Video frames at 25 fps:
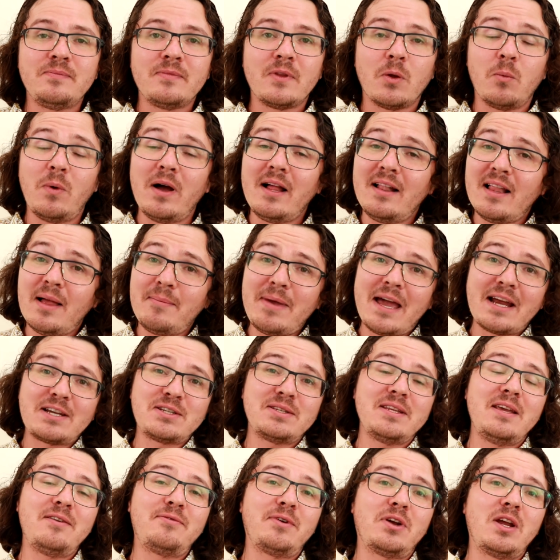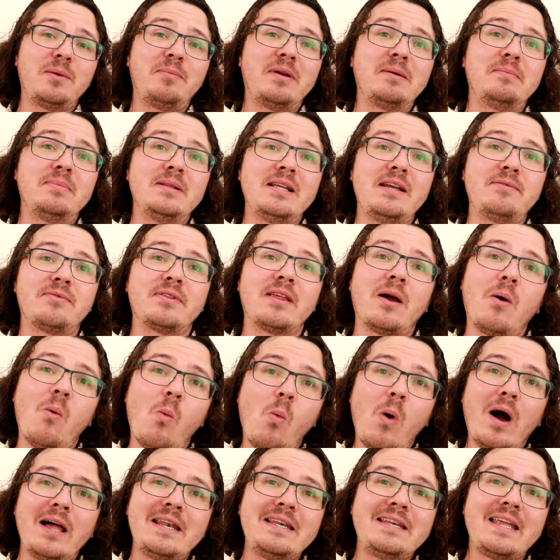Well, I'm actually a very big believer that
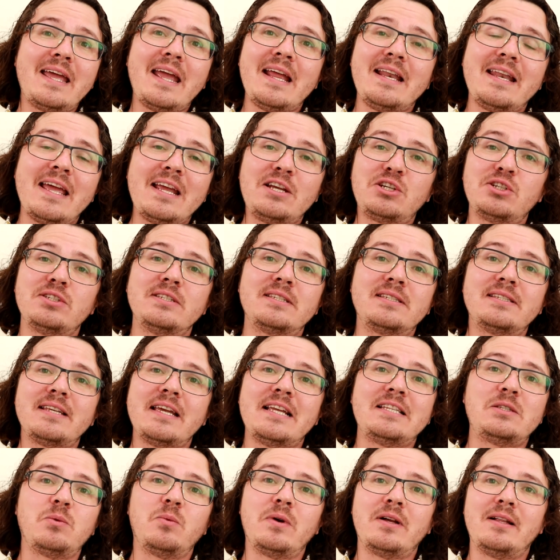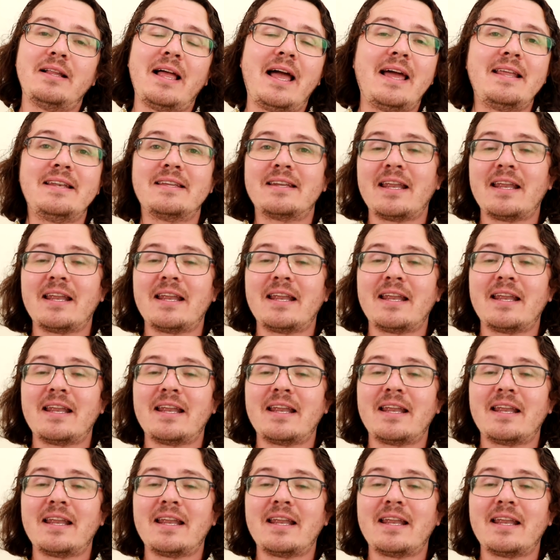one day nation states will end,